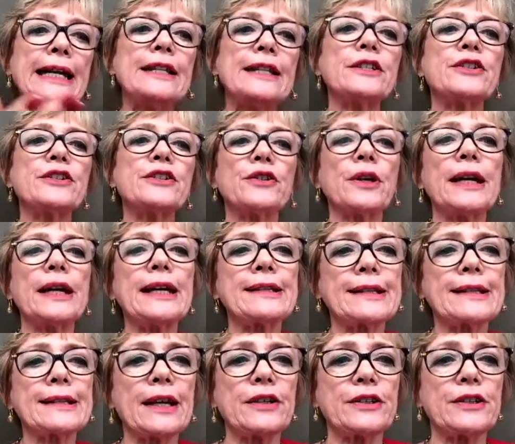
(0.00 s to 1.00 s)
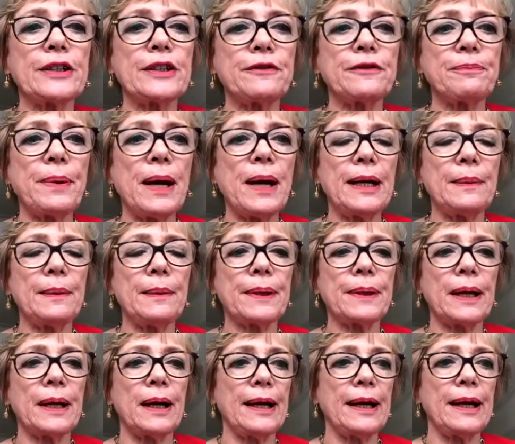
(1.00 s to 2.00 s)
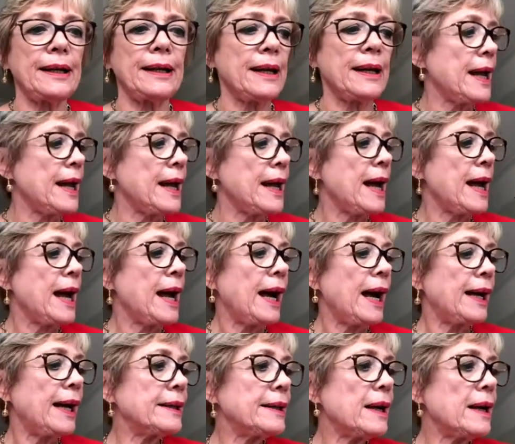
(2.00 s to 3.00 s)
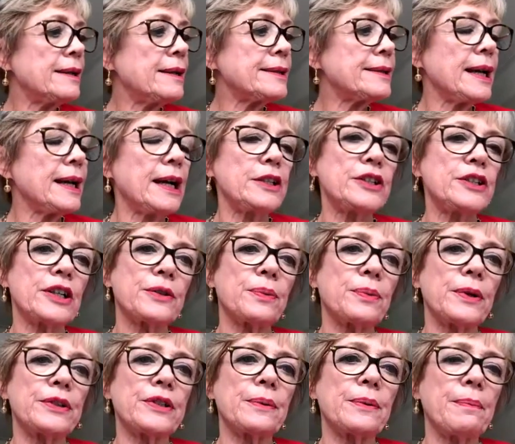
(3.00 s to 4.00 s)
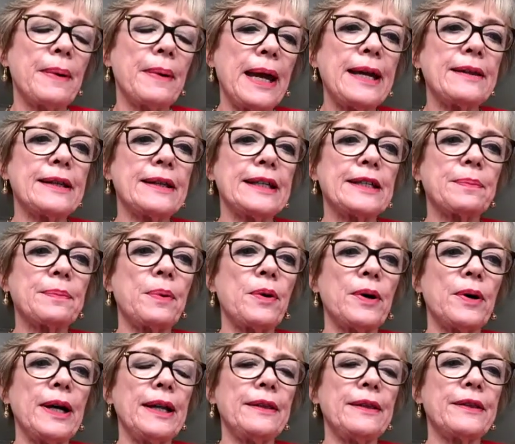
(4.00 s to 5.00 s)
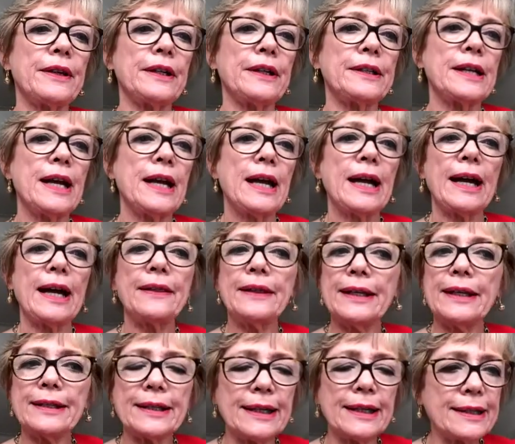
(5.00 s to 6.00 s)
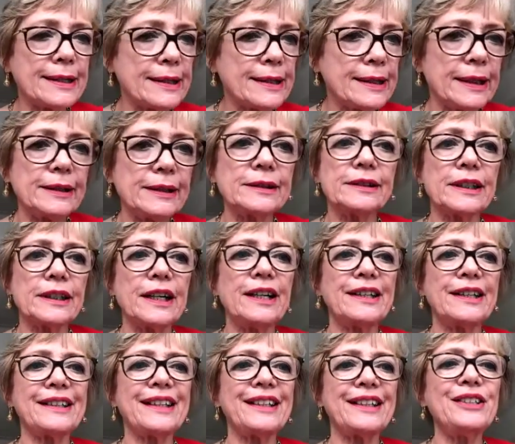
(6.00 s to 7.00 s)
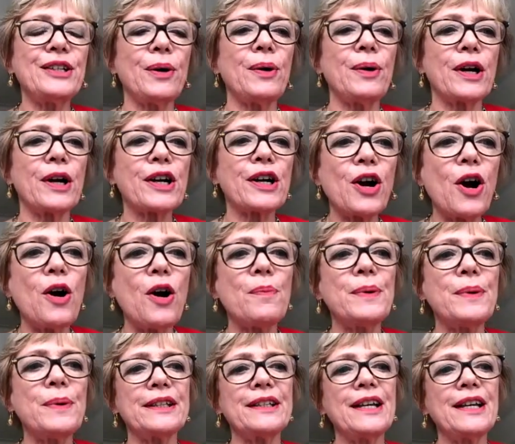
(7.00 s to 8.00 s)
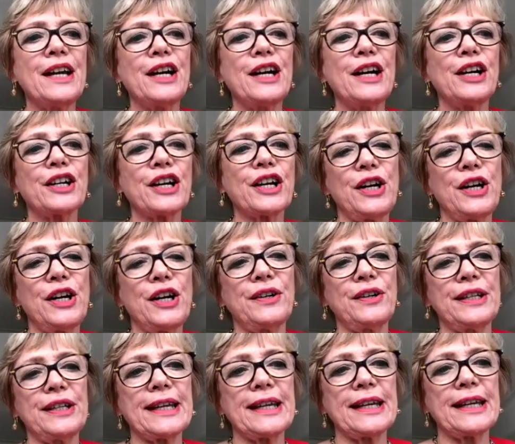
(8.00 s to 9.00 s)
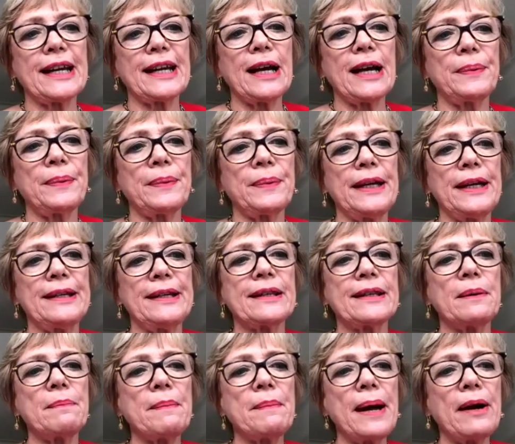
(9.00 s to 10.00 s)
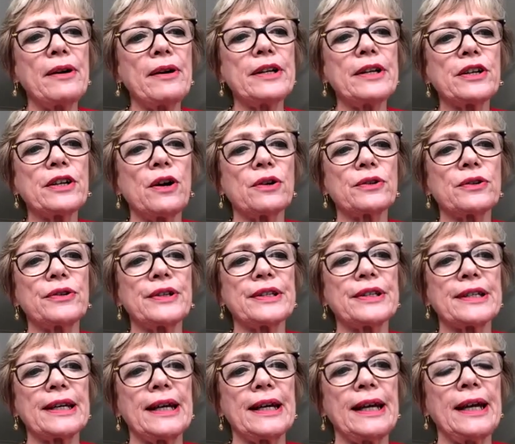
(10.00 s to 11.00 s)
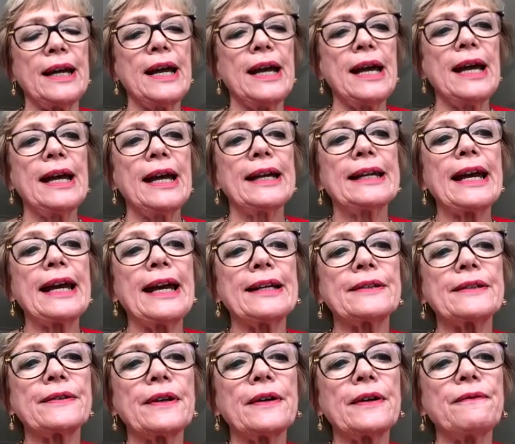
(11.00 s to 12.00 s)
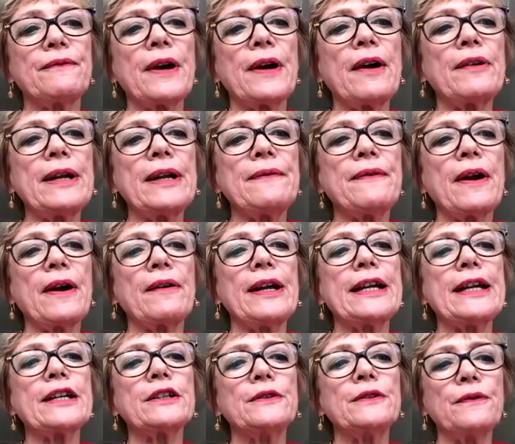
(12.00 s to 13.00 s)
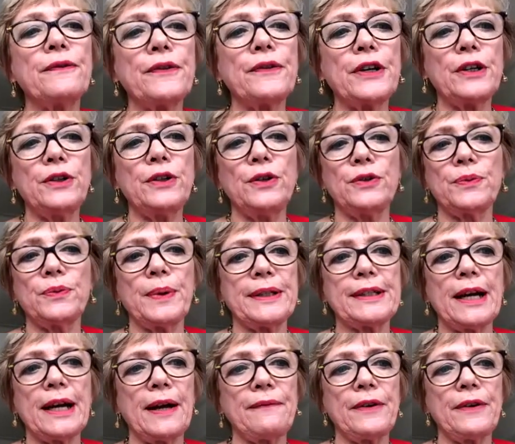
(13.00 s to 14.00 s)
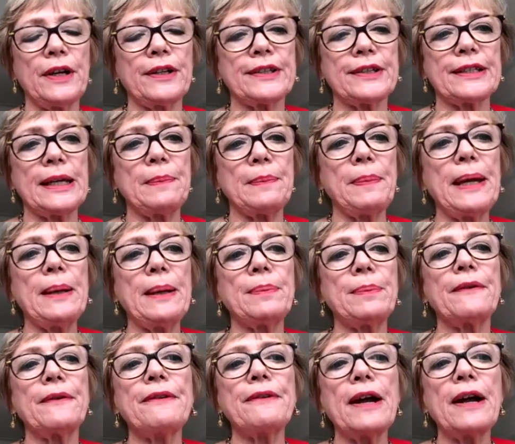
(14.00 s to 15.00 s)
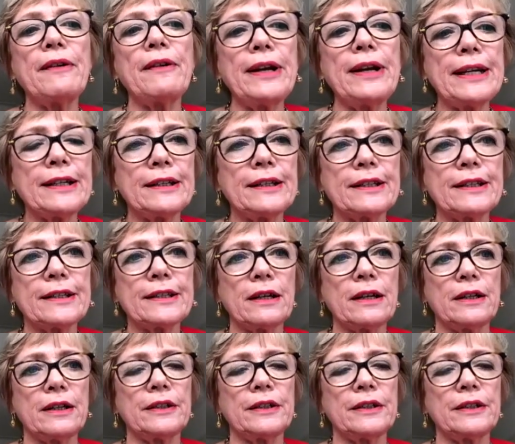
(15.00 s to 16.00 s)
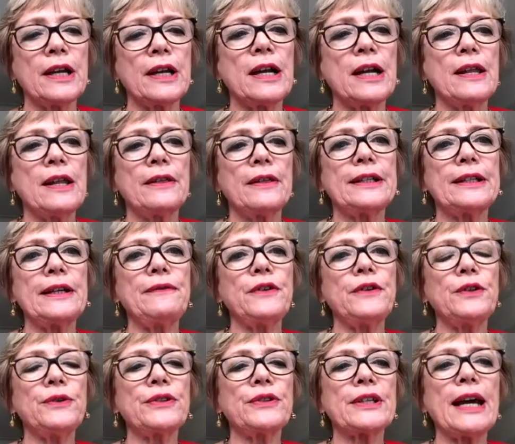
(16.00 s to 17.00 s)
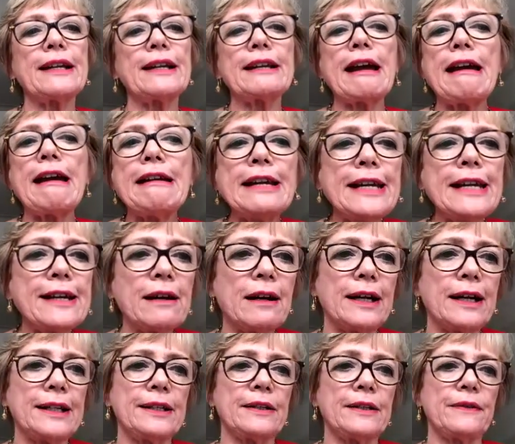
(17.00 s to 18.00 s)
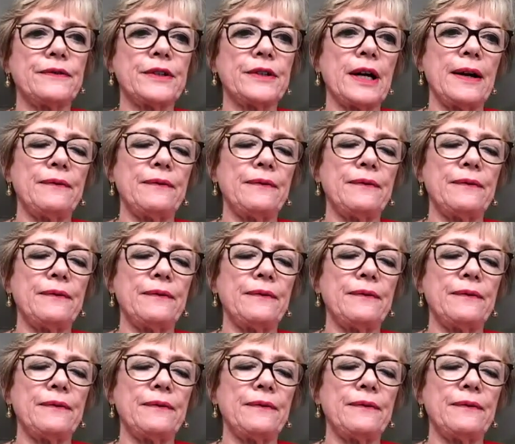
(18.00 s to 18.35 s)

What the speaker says: into the executive pipeline. And lastly, I just want to make this point that, and this is still a common occurrence in companies, that meritocracy gets very, very confused with diversity. People are very concerned that if you set any kinds of